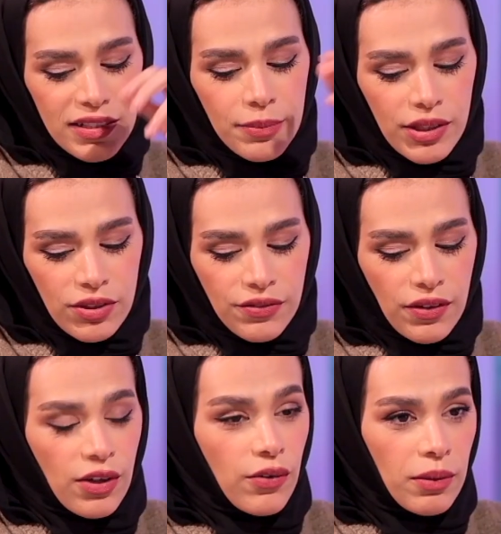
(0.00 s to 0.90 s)
a mentor for the
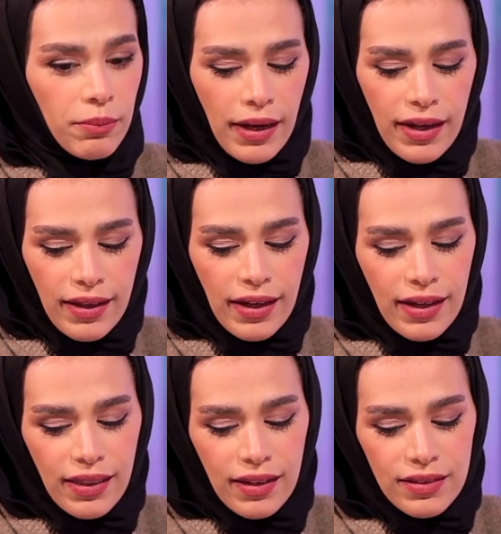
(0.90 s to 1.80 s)
Green Bag
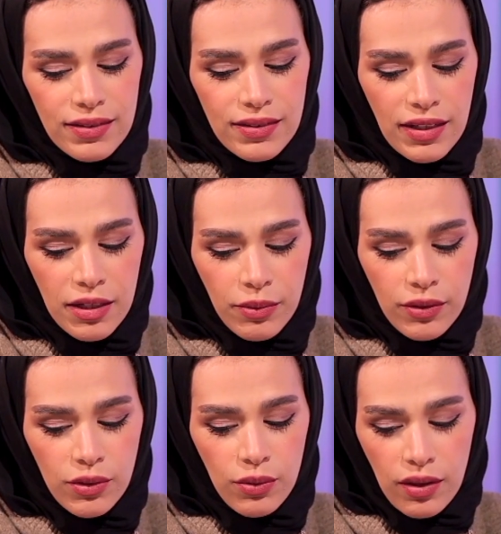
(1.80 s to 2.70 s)
and the Sustainable
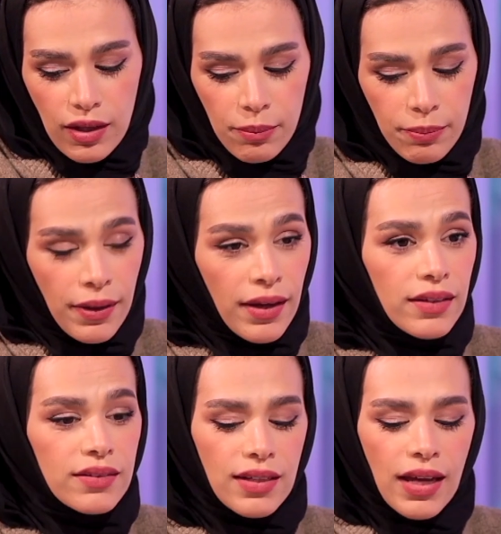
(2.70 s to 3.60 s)
Youth
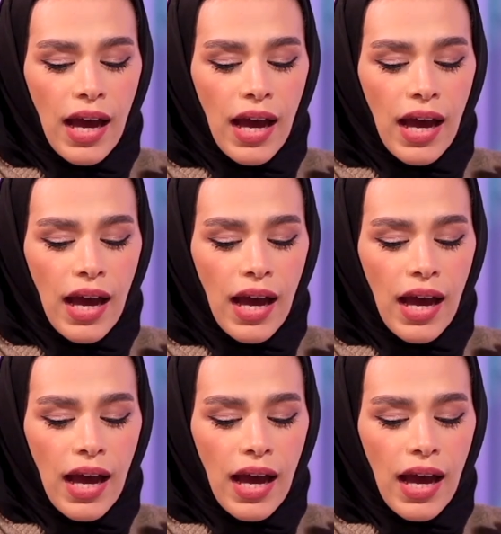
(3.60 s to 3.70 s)
campaigns,